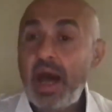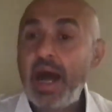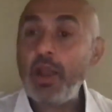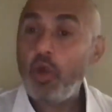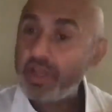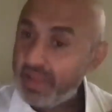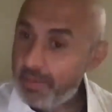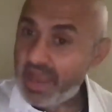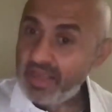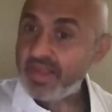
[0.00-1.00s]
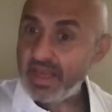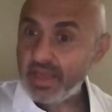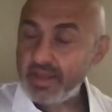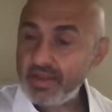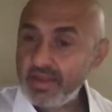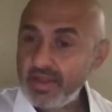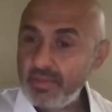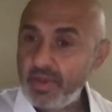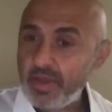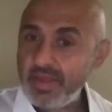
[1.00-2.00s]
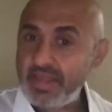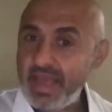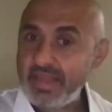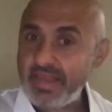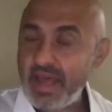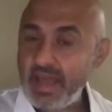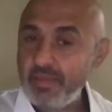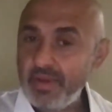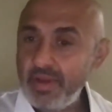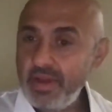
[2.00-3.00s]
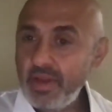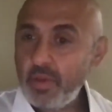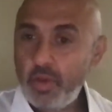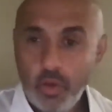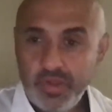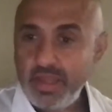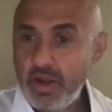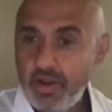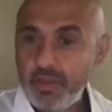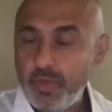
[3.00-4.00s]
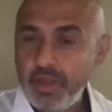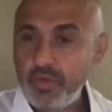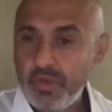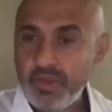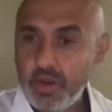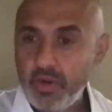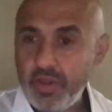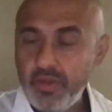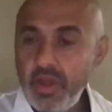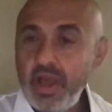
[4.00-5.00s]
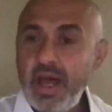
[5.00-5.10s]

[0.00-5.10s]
I looked amazing because at that time, no steroids. We didn't do steroids.